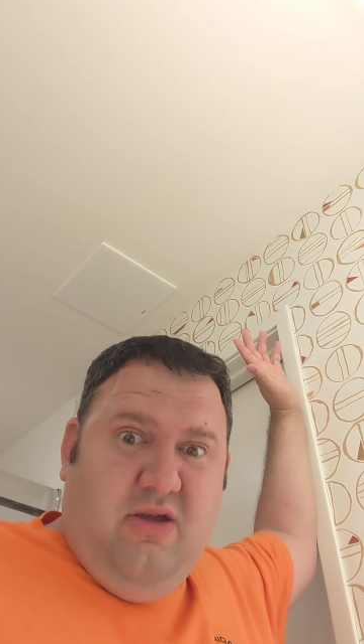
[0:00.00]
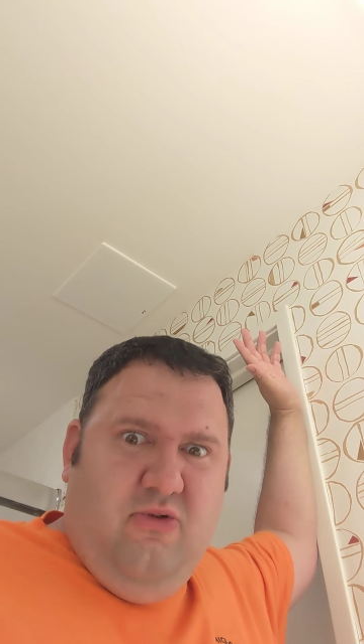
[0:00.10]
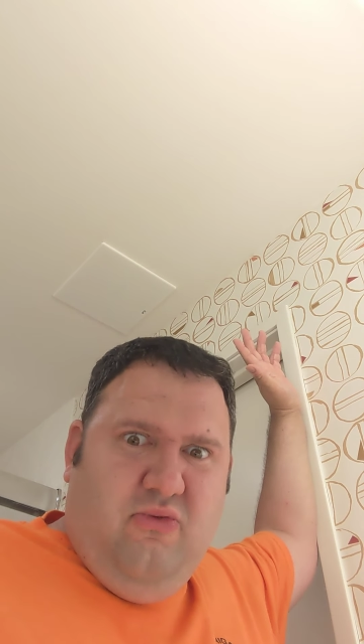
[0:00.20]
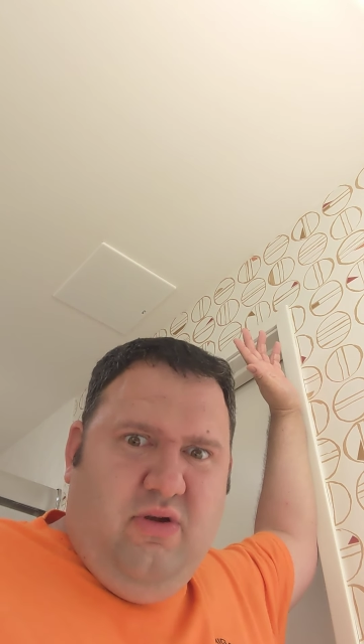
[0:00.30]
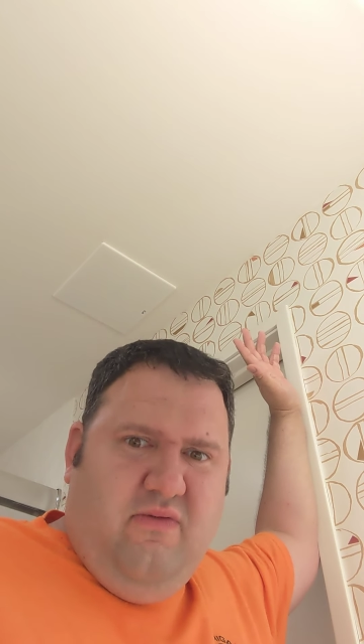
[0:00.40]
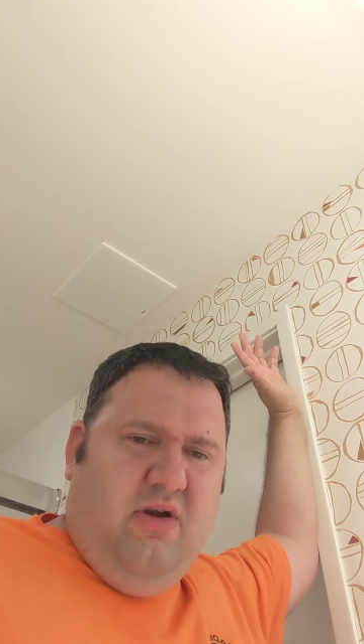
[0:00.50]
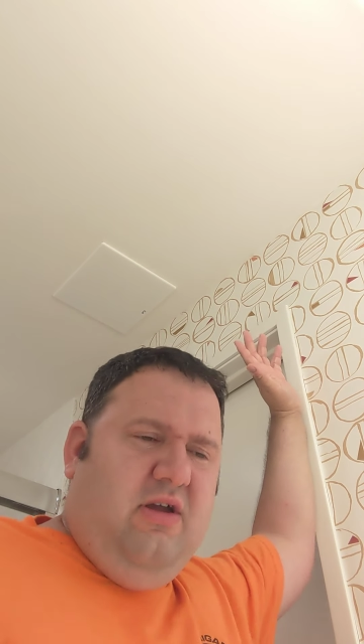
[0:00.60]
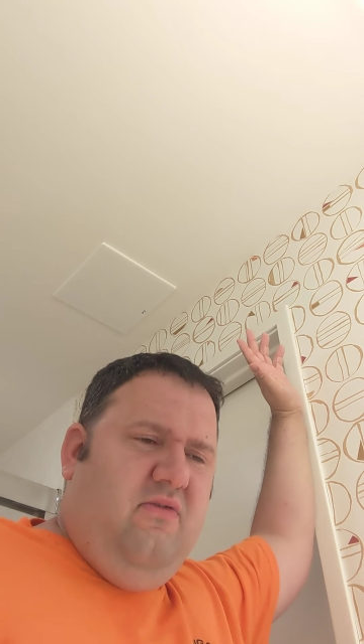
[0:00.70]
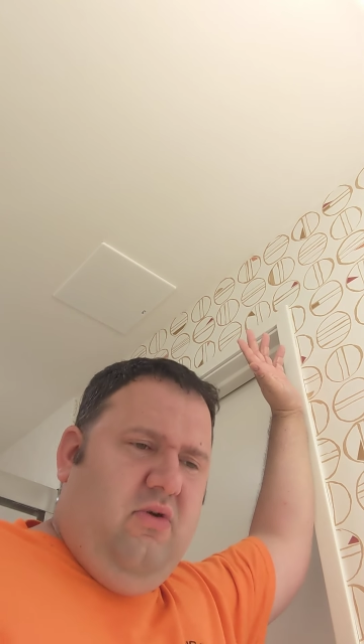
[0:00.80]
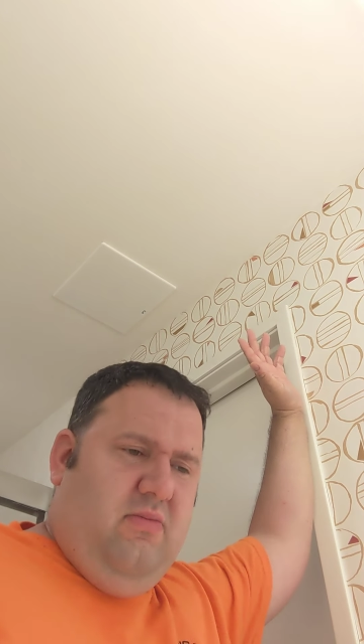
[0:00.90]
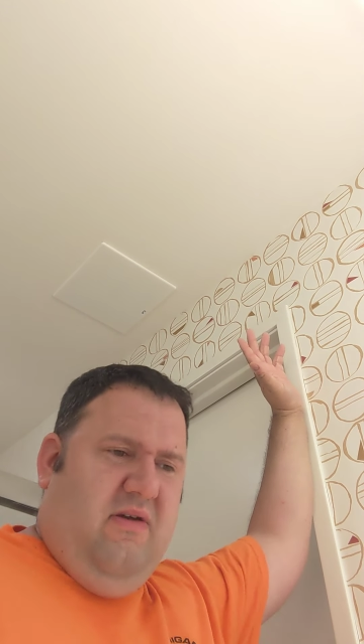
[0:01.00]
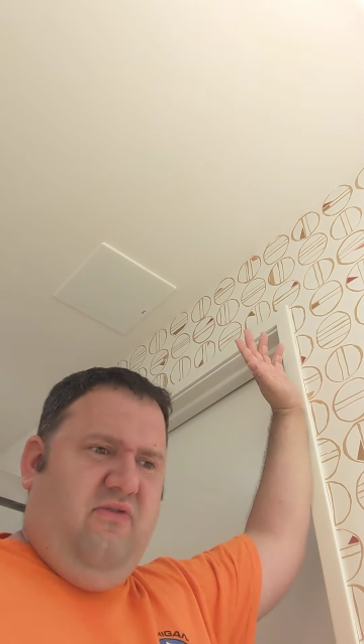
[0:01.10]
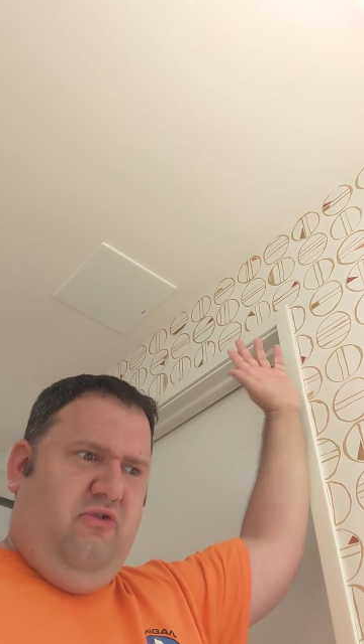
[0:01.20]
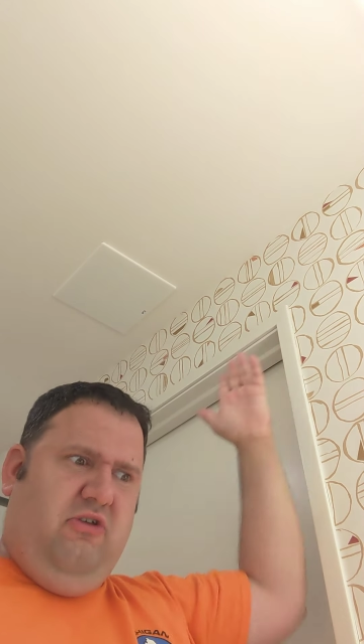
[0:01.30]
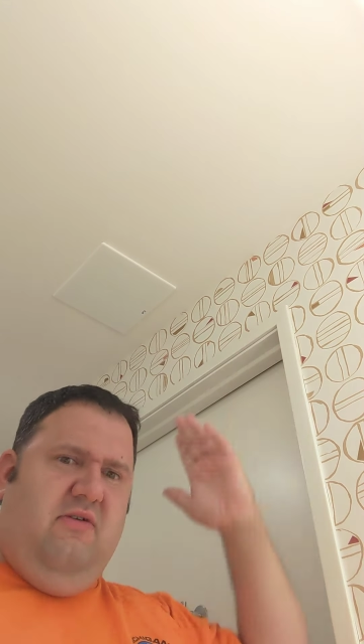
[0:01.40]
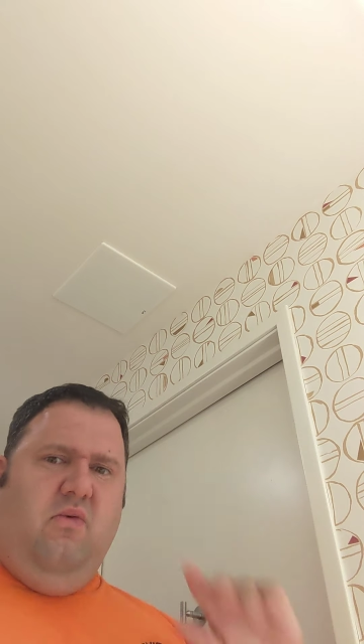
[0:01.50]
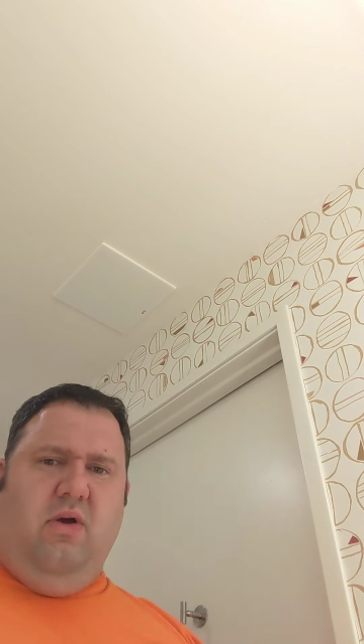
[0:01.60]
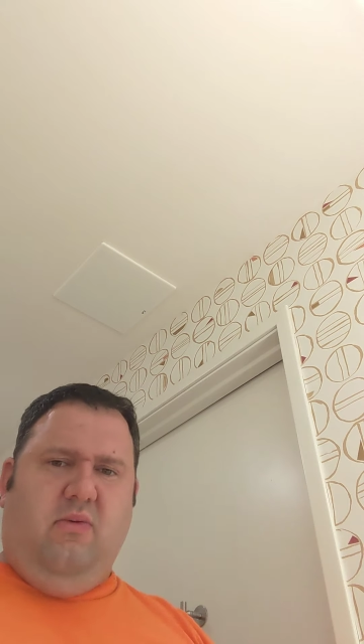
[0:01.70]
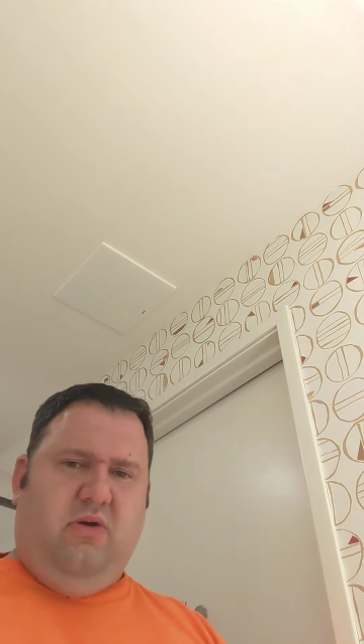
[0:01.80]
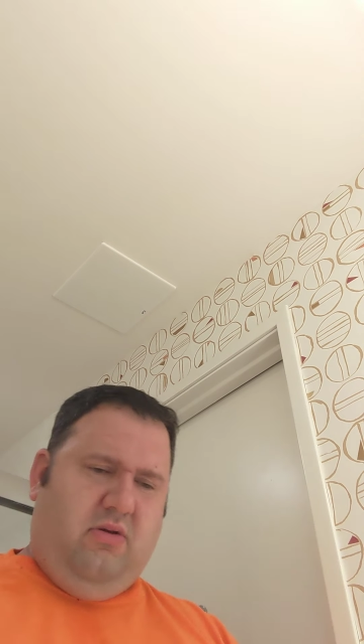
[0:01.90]
He was one of our my first
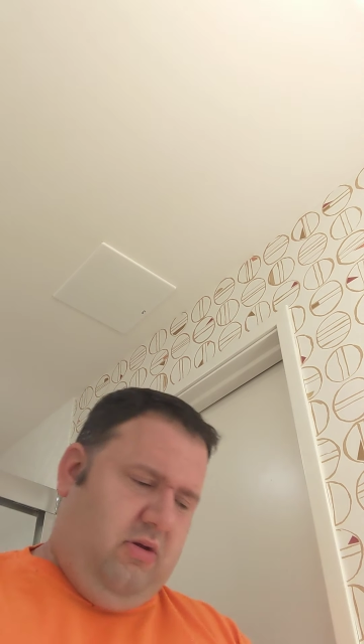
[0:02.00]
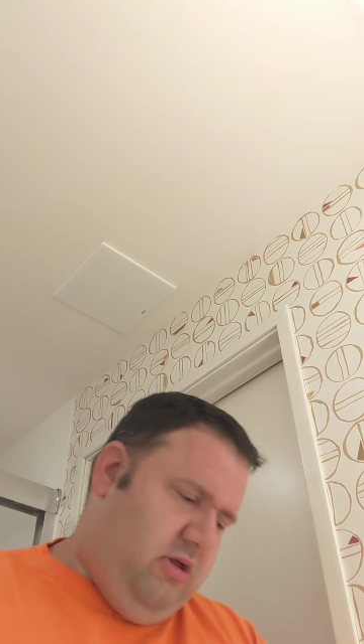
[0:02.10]
giveaway winner,